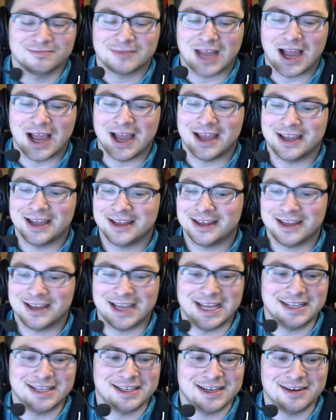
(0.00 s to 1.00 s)
I
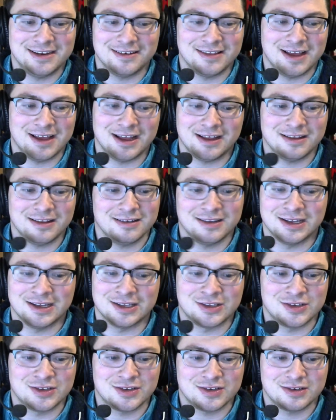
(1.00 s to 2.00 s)
hate to hear that.
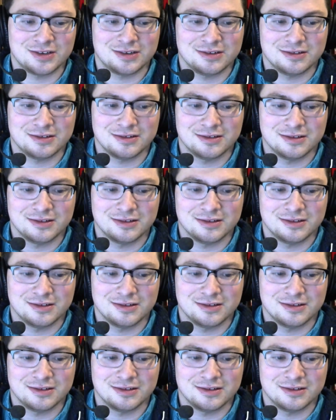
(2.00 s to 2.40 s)
It's